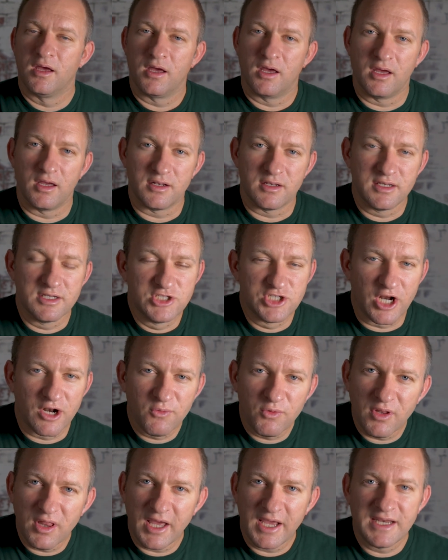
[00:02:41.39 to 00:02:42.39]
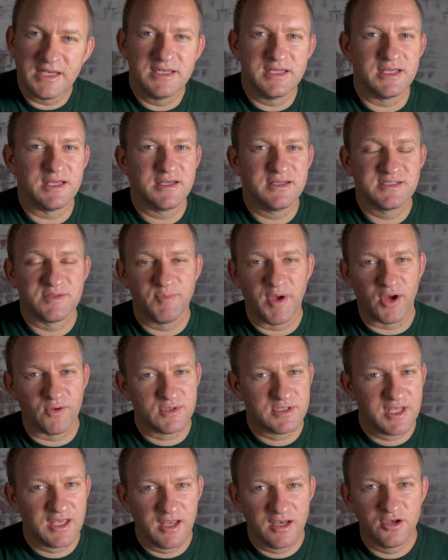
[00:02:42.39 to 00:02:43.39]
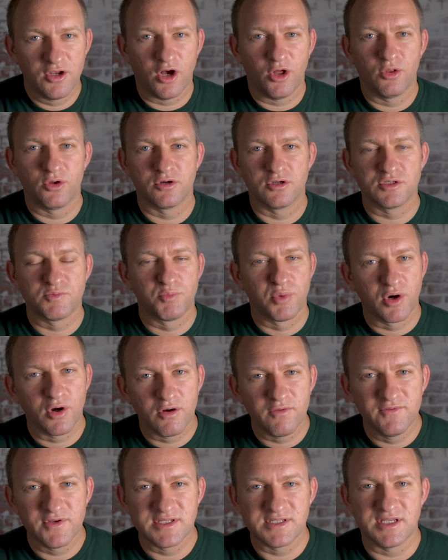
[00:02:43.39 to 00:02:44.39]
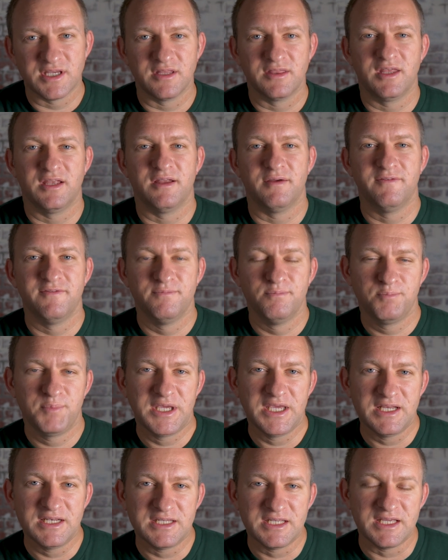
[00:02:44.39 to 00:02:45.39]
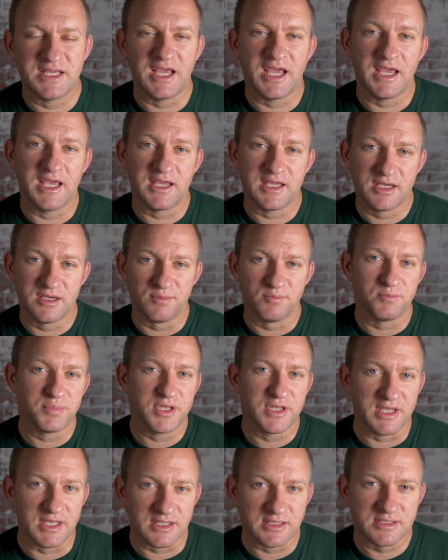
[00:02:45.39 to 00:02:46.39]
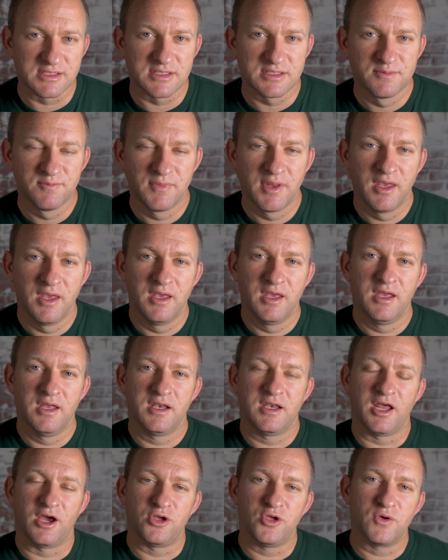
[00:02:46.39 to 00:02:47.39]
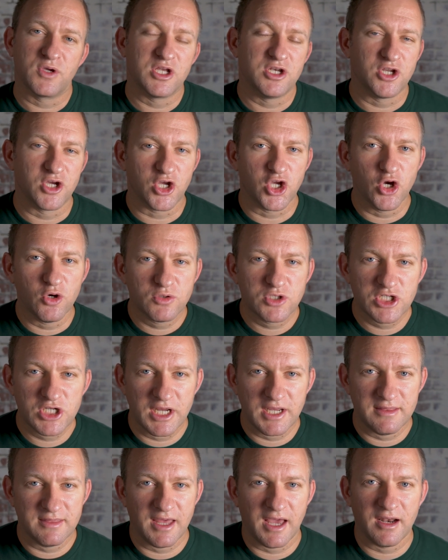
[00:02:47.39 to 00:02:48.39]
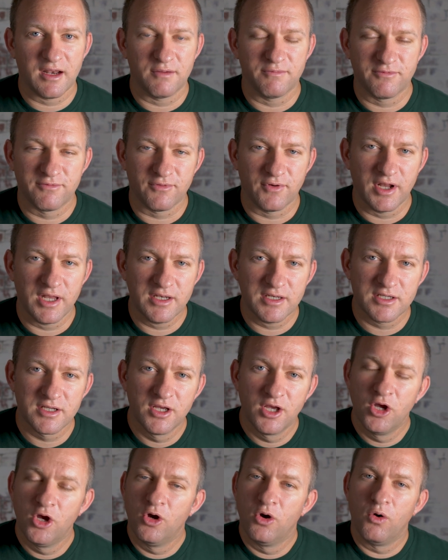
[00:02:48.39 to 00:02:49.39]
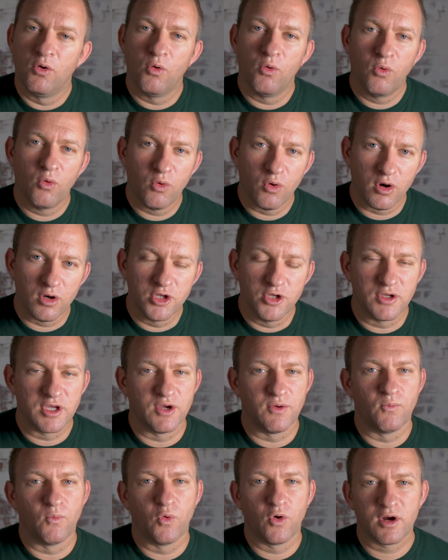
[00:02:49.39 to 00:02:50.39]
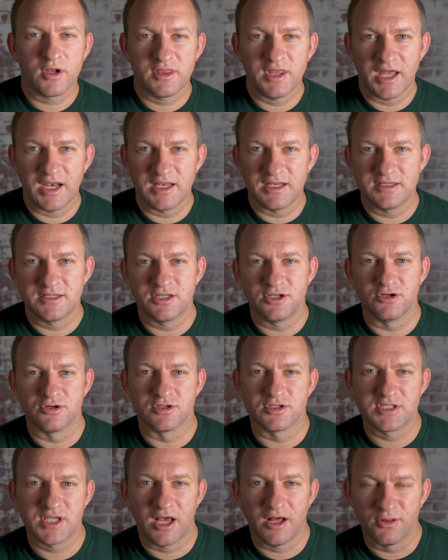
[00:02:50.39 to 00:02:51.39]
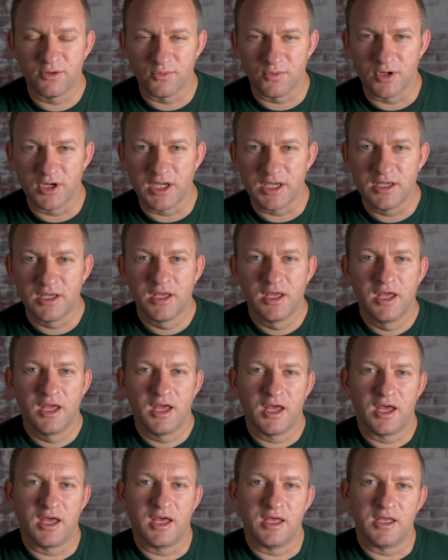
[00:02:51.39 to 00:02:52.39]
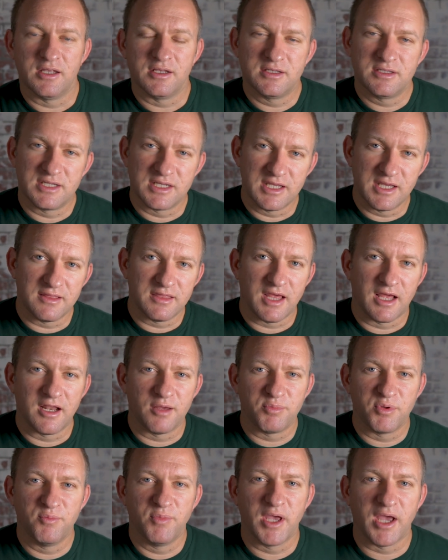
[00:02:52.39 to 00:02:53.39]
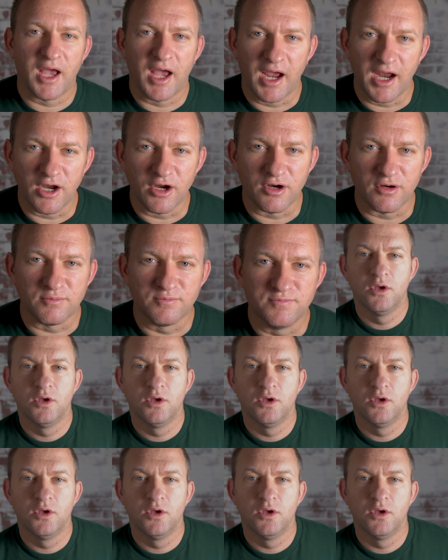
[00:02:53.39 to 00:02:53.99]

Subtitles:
A general idea is about $10 per visit that a PTA completes. Now, you can negotiate that up front, or you can work that into your salary to get that up a bit higher.